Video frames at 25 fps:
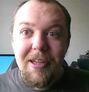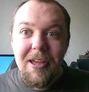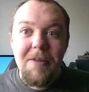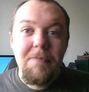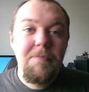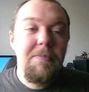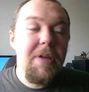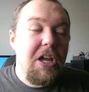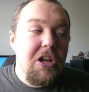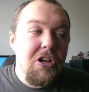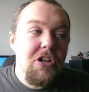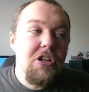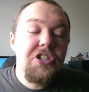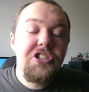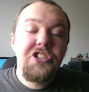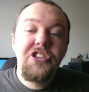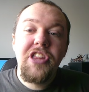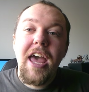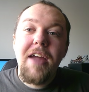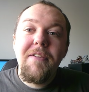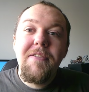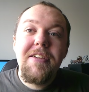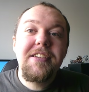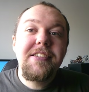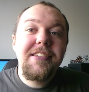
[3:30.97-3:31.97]
because
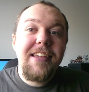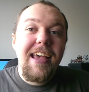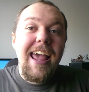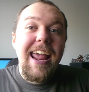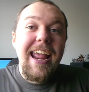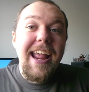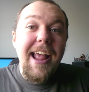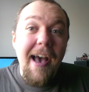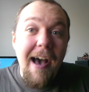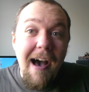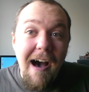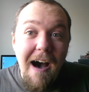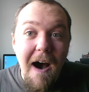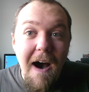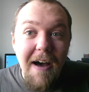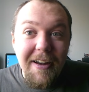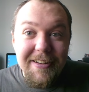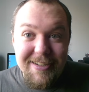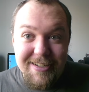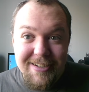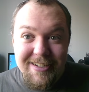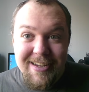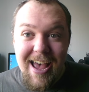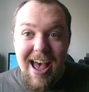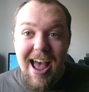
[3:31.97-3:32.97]
there is a heart
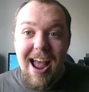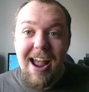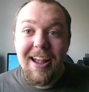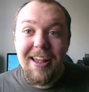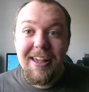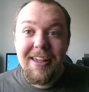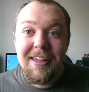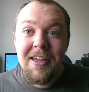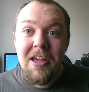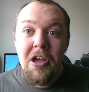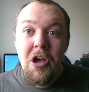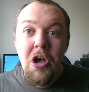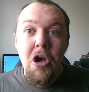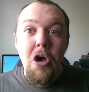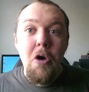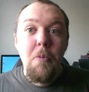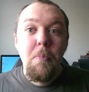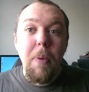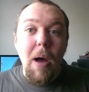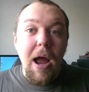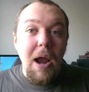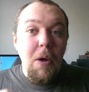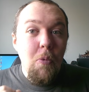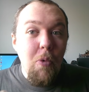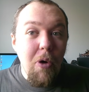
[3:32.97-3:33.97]
attack
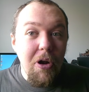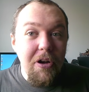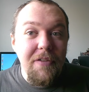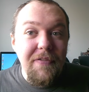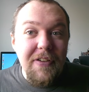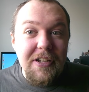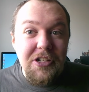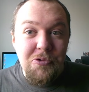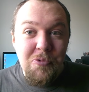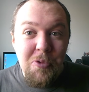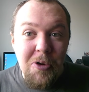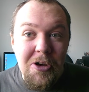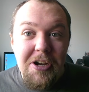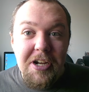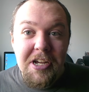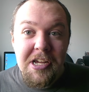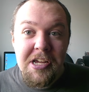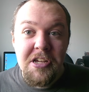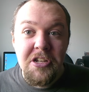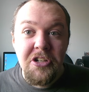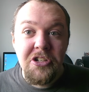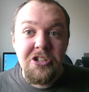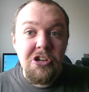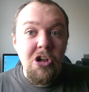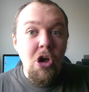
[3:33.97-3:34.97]
by one of its
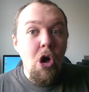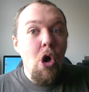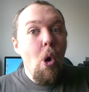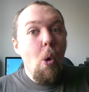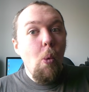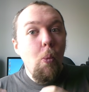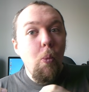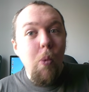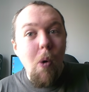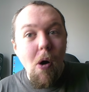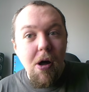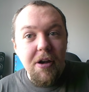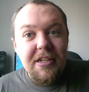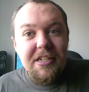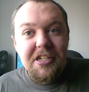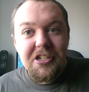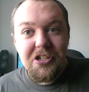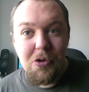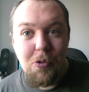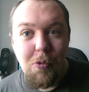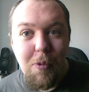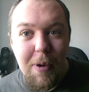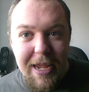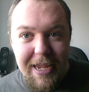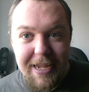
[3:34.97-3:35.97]
workers once
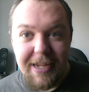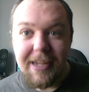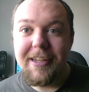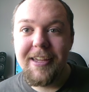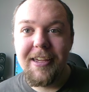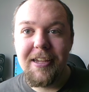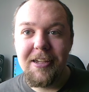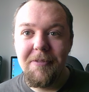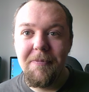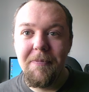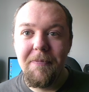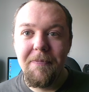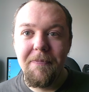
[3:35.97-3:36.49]
a week.